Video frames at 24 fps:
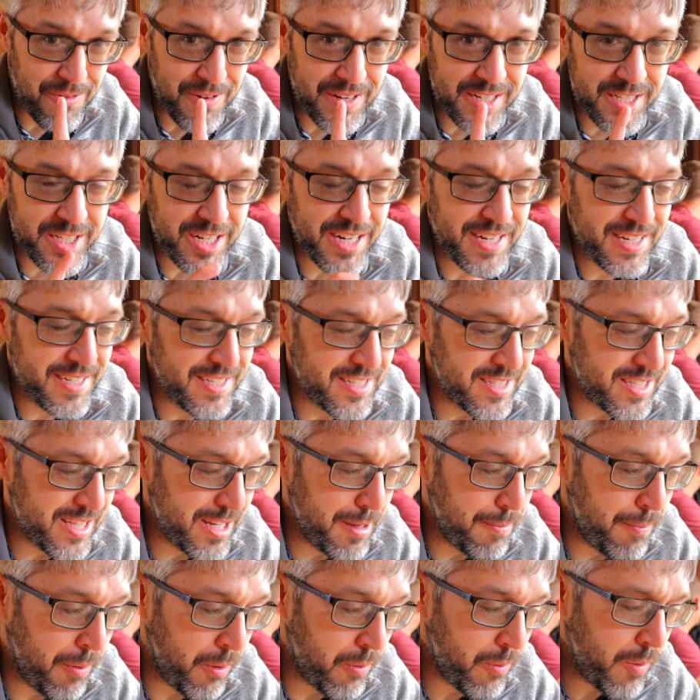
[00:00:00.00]
which is
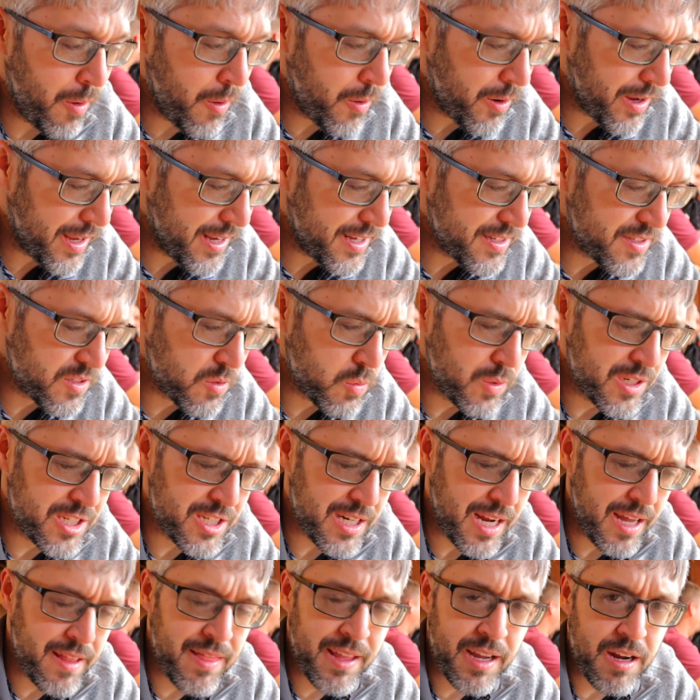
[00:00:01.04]
the pierogies, which
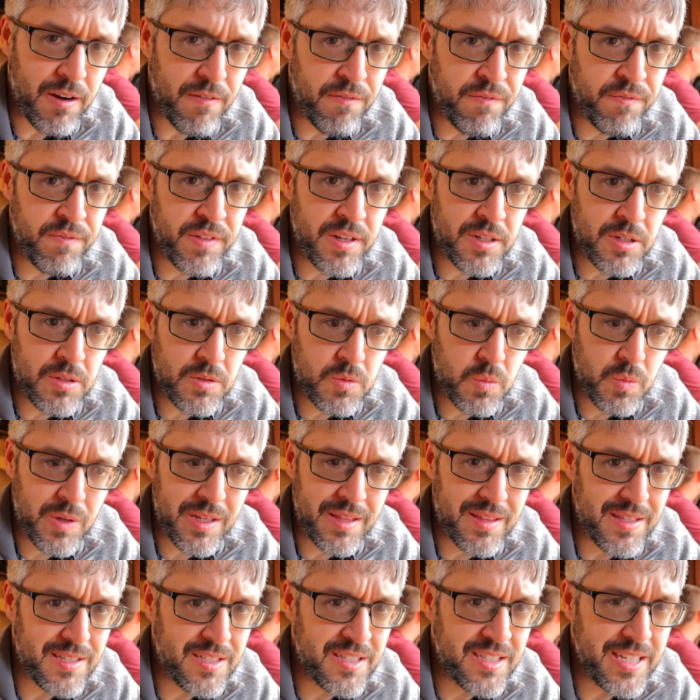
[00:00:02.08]
I think are filled
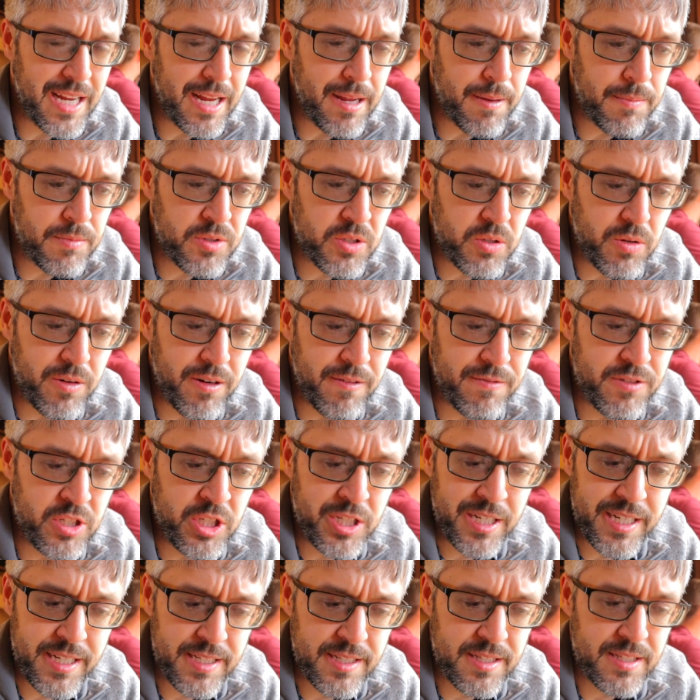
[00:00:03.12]
with the same sort of
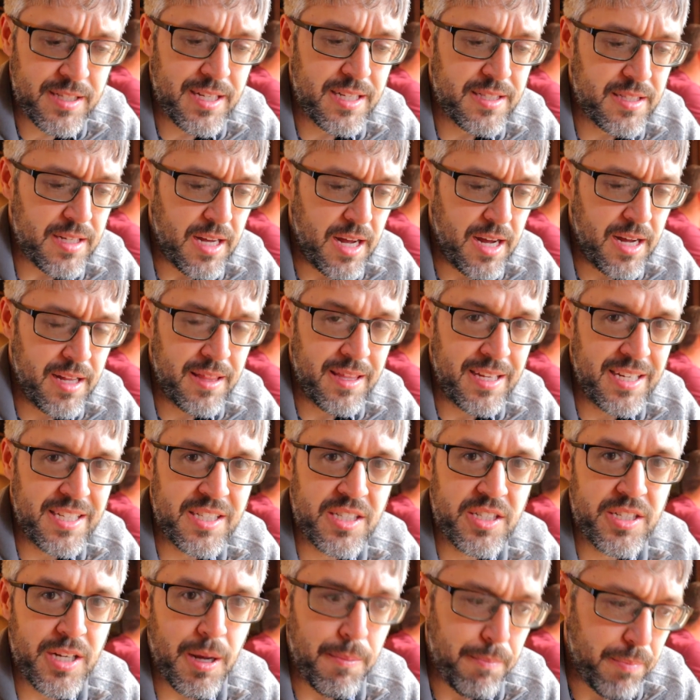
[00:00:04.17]
cheese that's on these
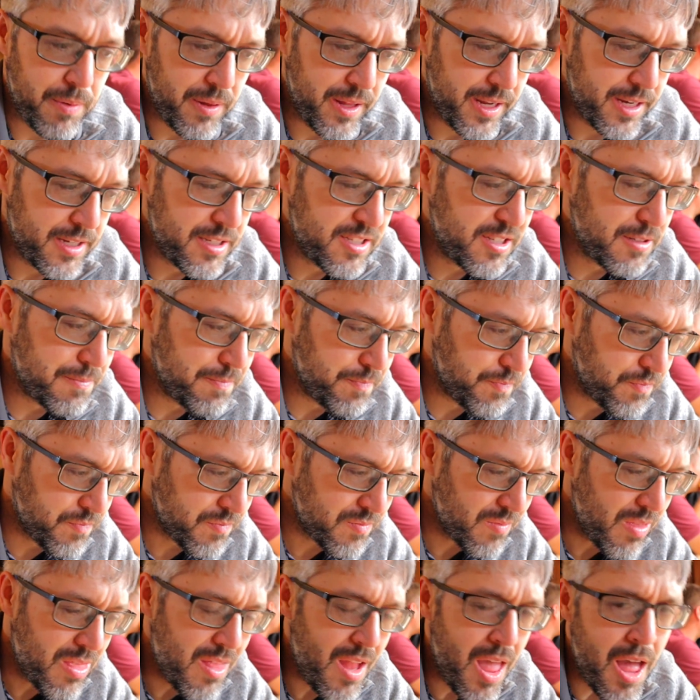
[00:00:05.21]
dumplings.
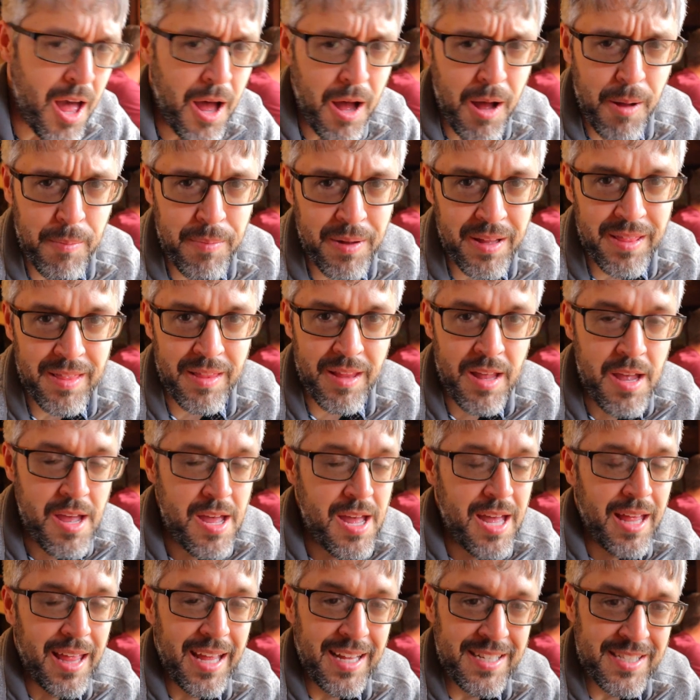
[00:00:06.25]
But
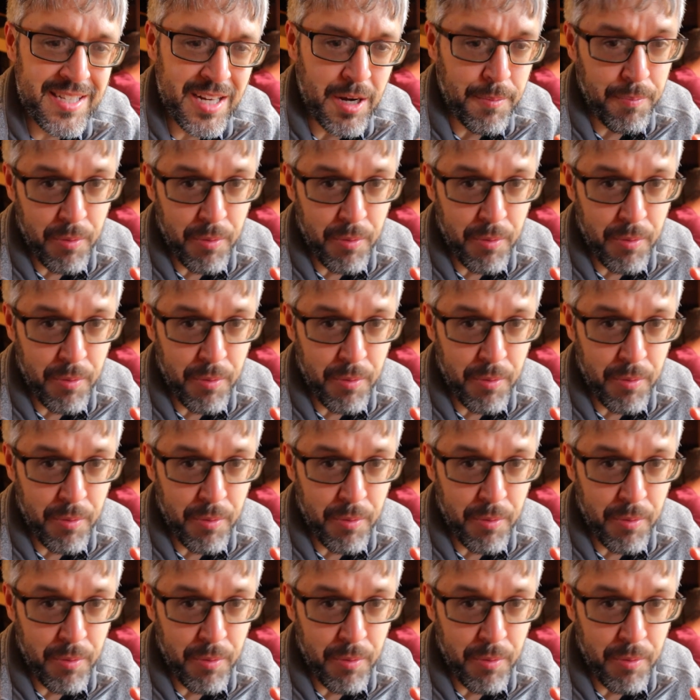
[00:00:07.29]
it's in a